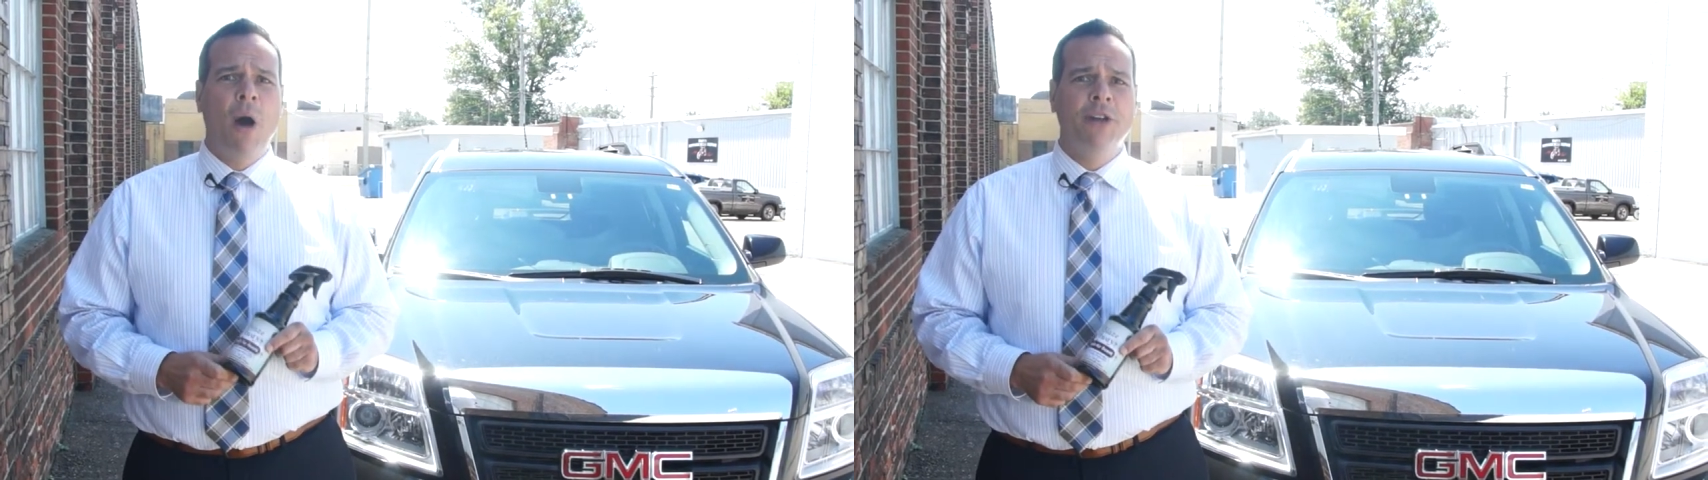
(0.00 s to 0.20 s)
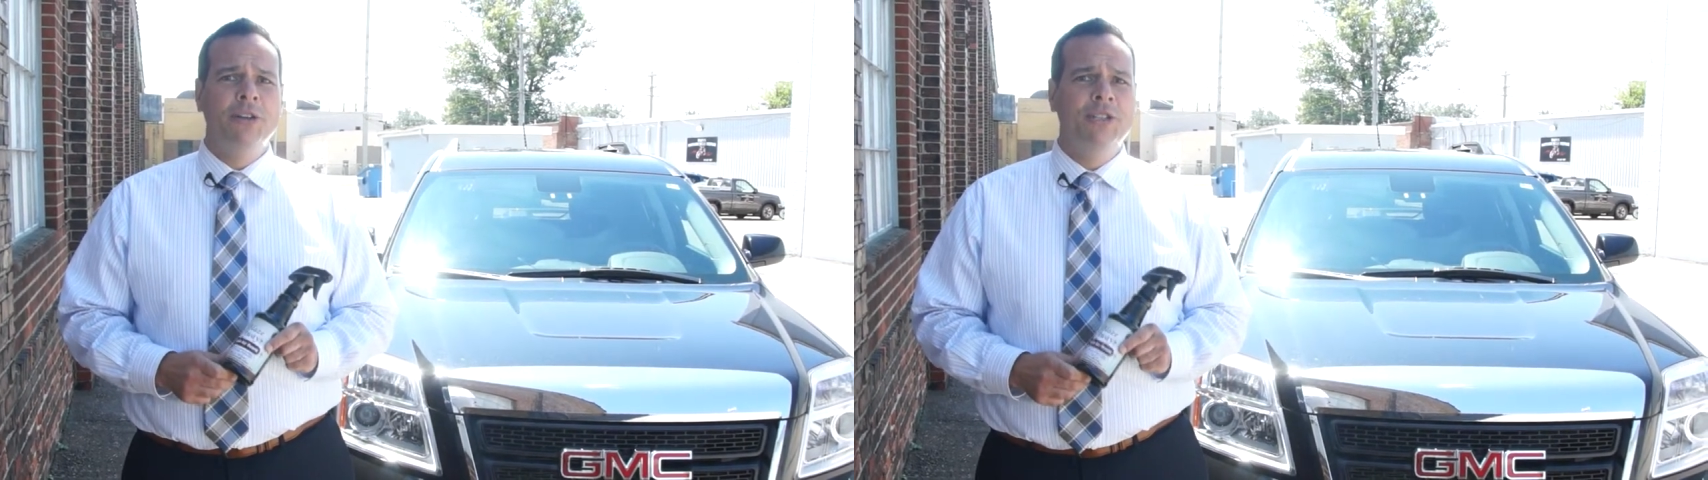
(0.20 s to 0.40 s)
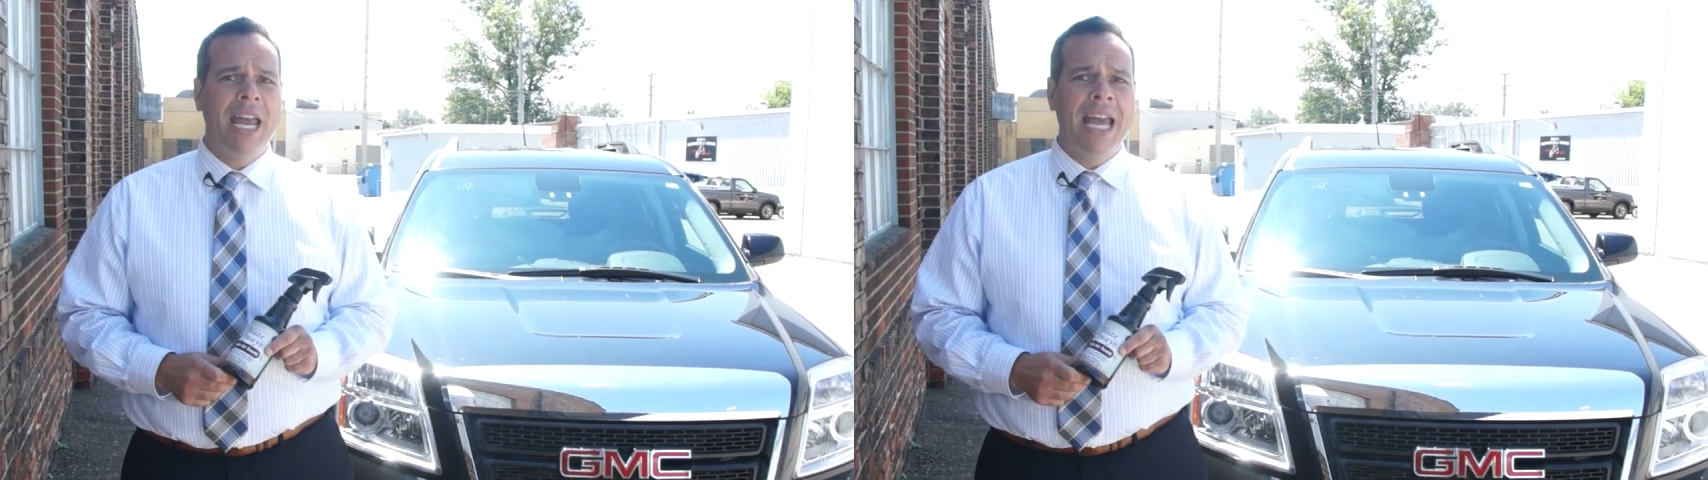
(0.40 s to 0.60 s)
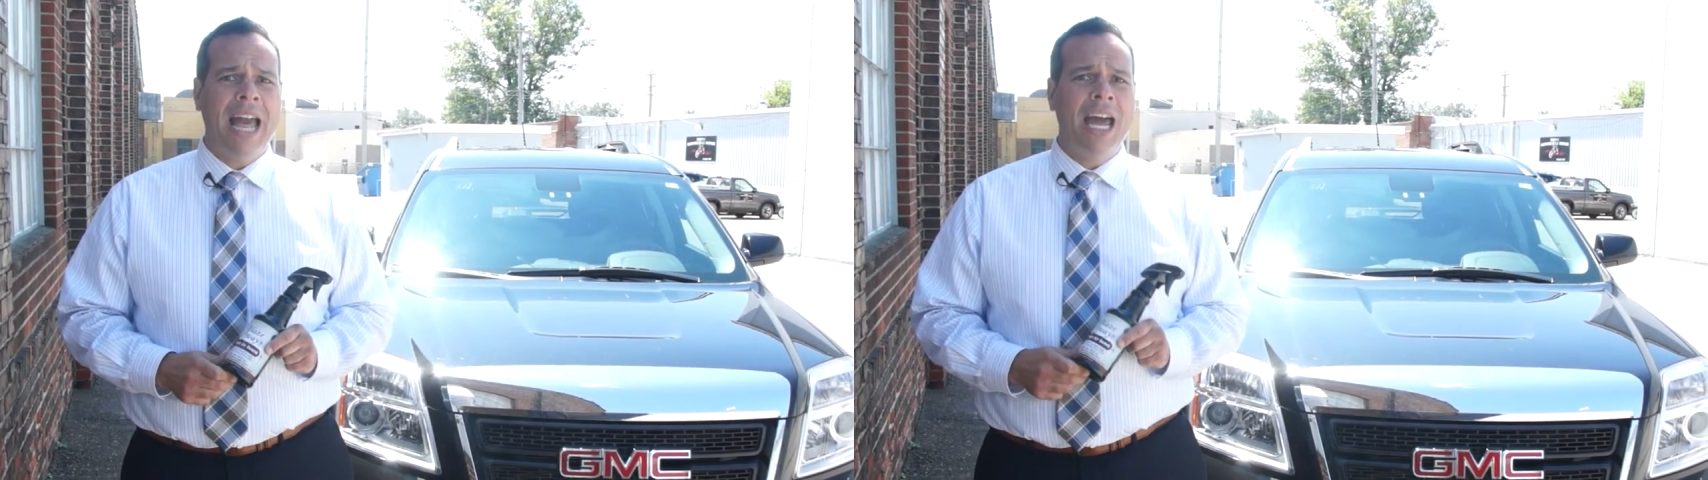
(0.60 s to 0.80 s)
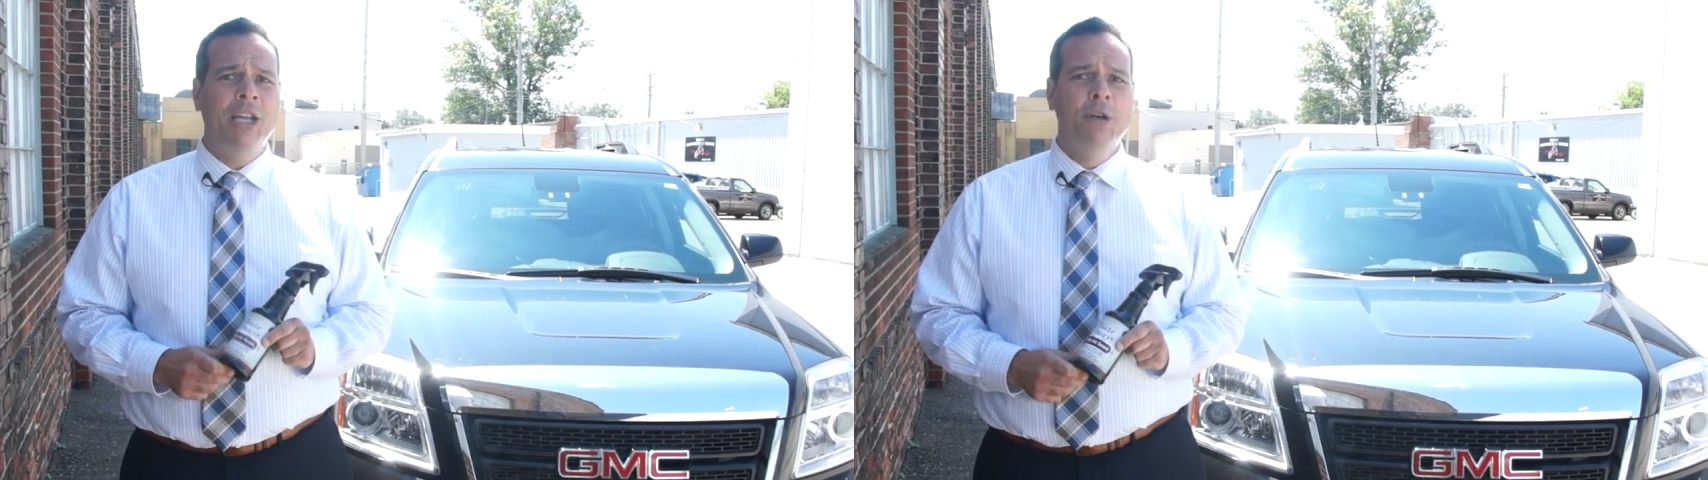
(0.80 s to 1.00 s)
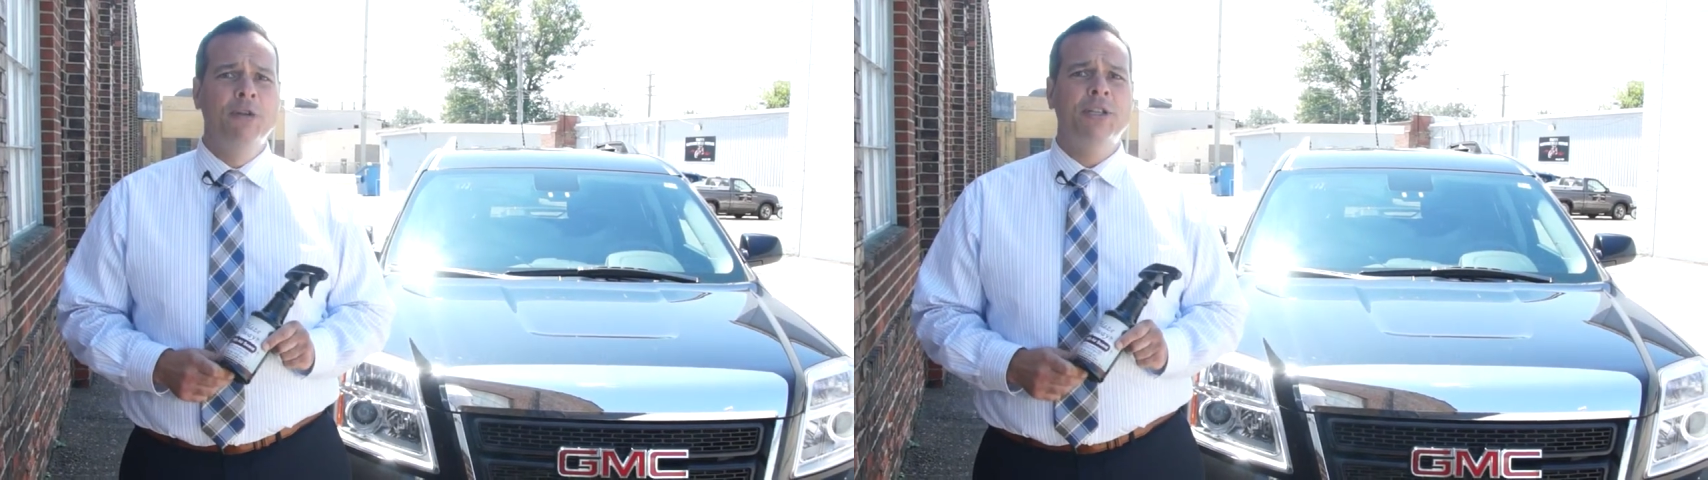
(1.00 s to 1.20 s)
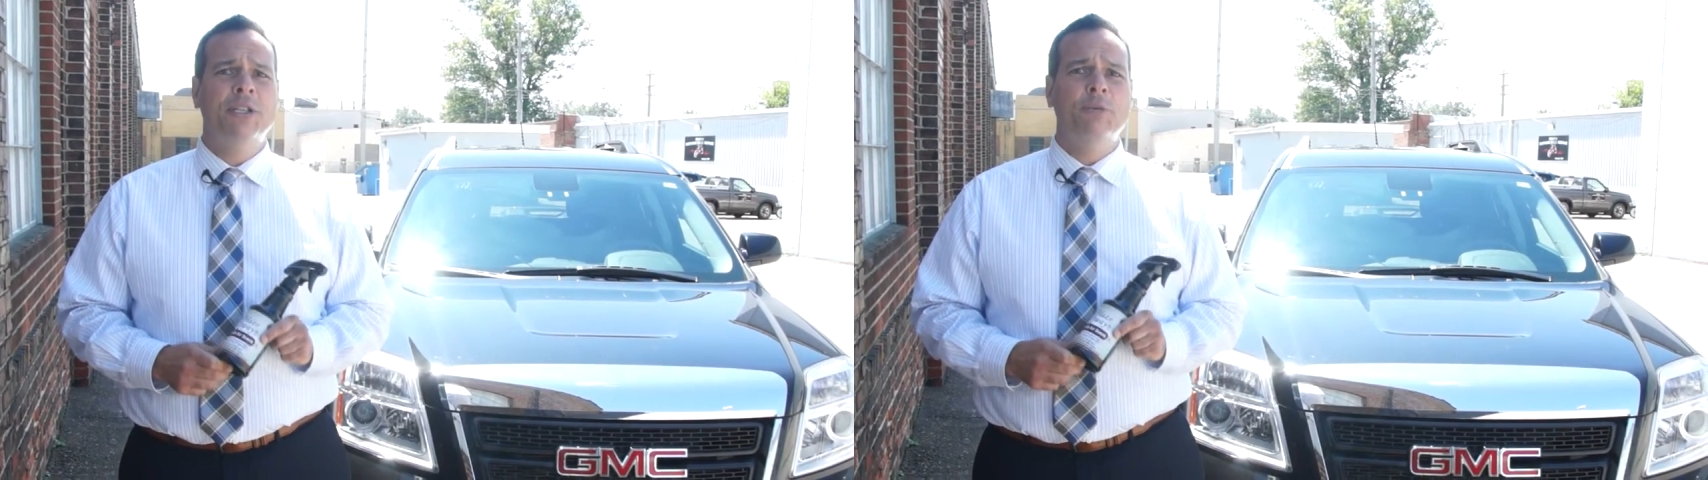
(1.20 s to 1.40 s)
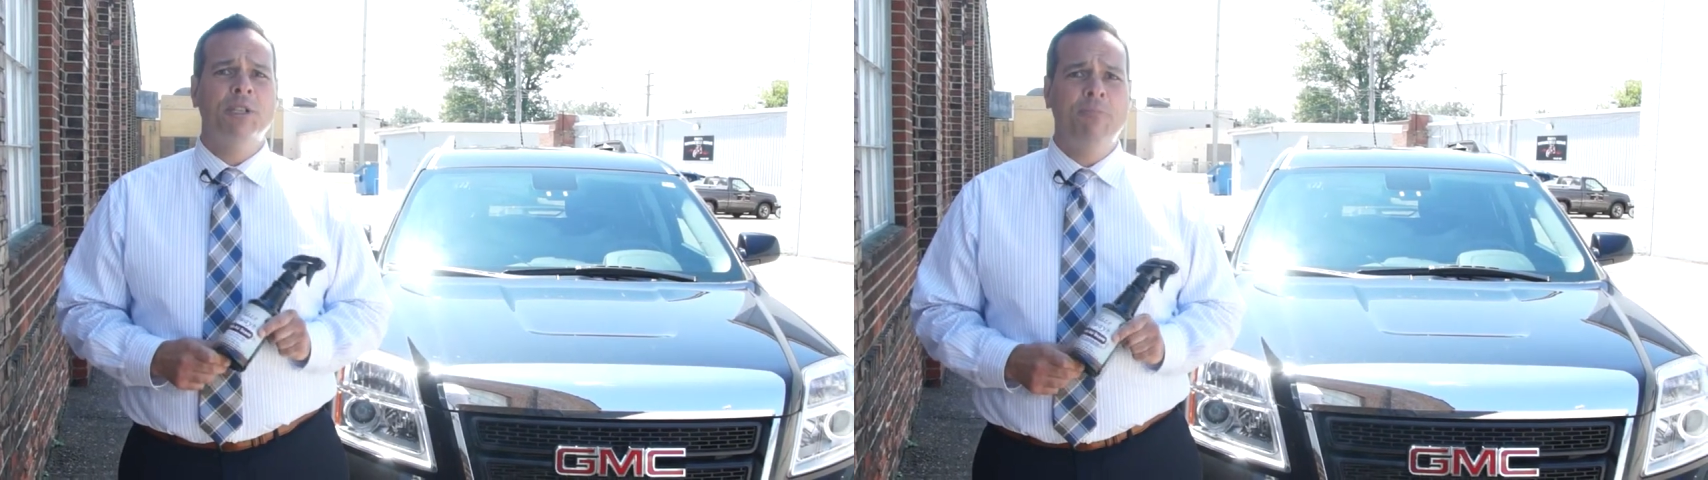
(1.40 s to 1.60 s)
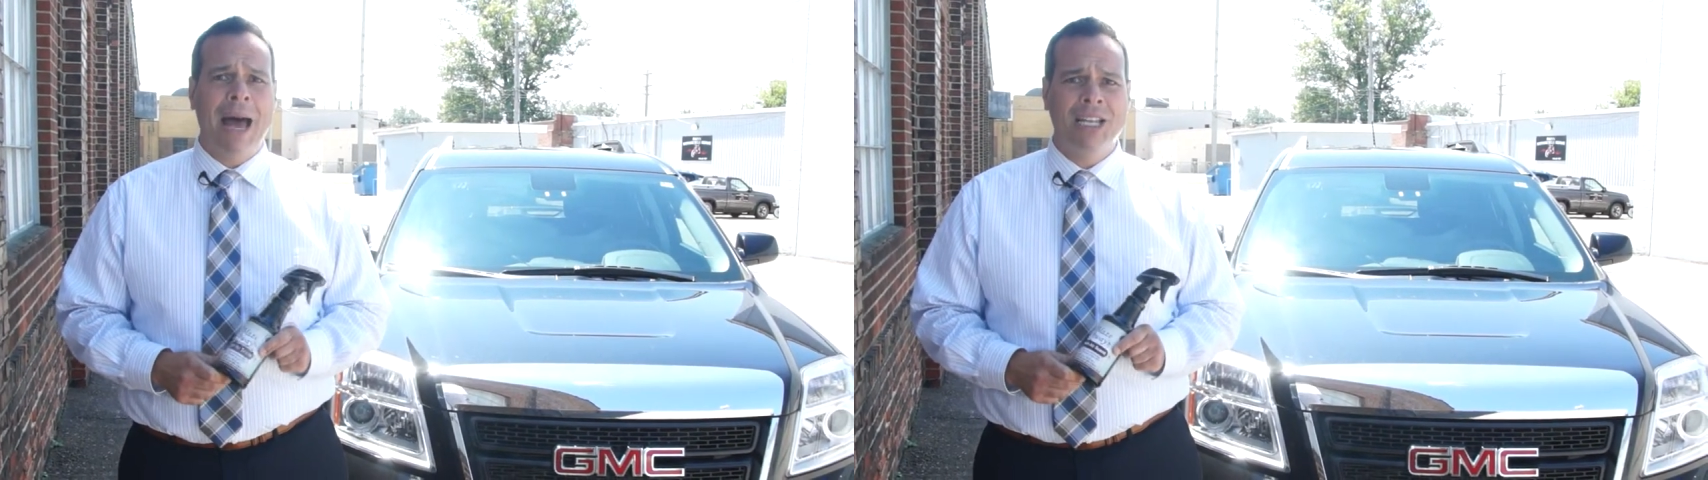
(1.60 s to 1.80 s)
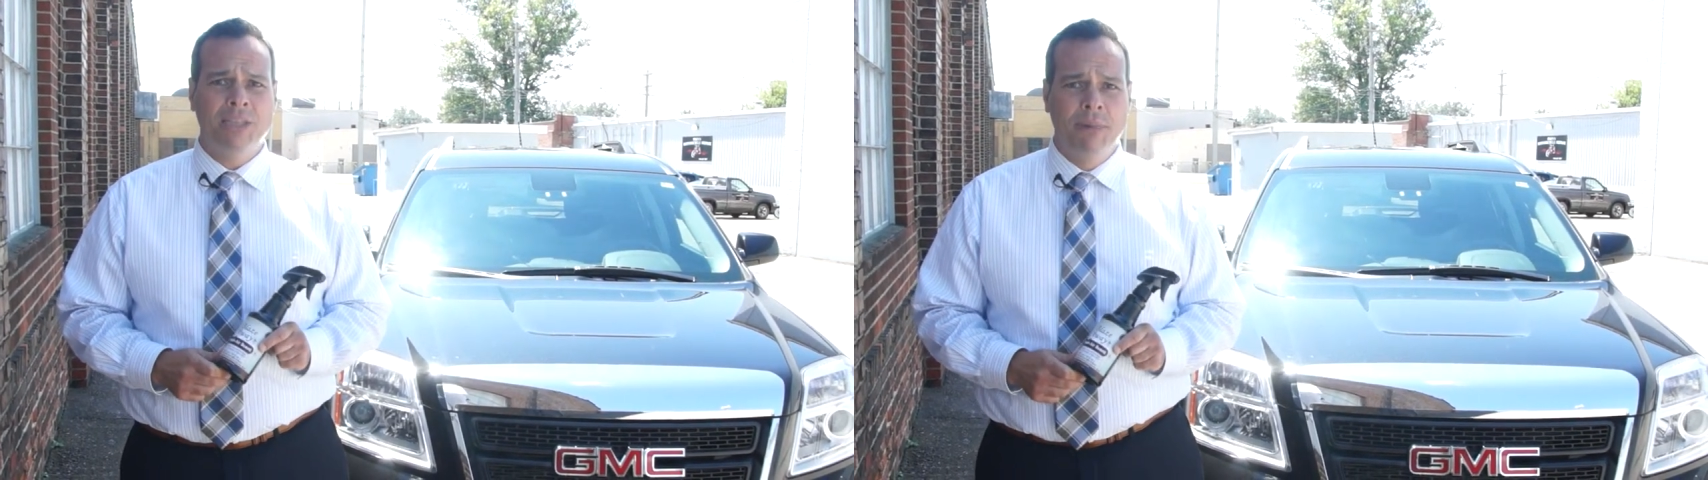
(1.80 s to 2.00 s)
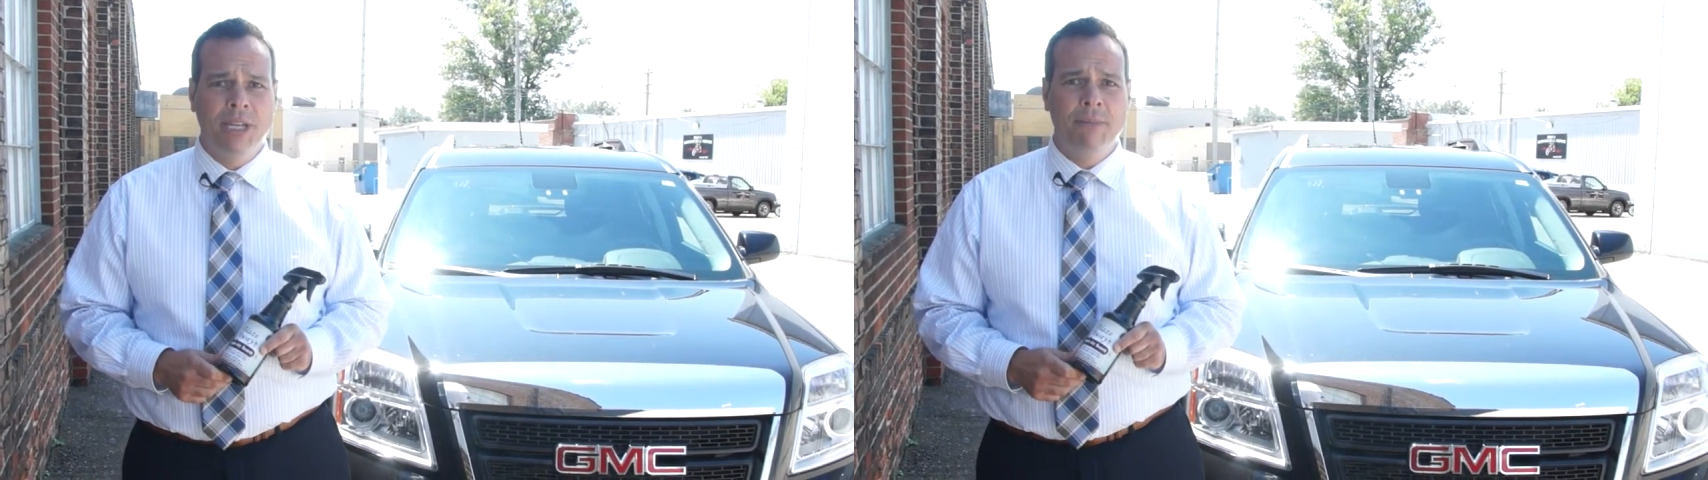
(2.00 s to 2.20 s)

understand how to use this responsibly,